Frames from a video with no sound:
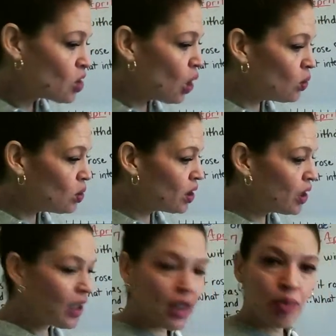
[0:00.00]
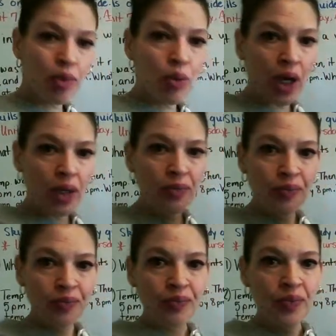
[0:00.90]
So looking at number 1,
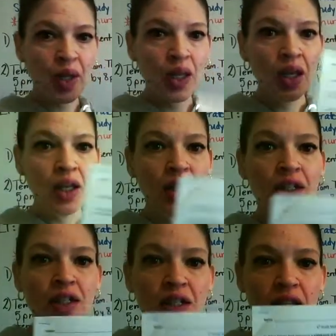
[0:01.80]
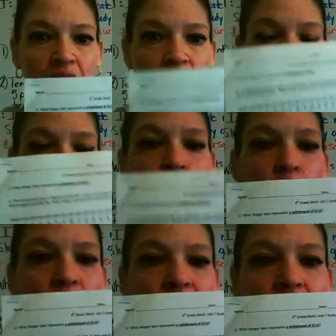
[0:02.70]
it says,
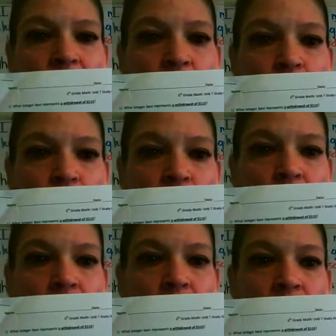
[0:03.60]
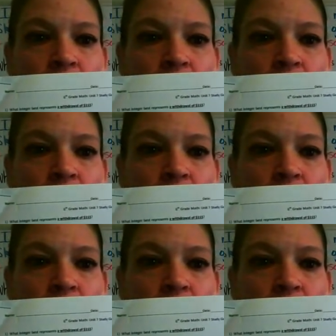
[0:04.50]
what integer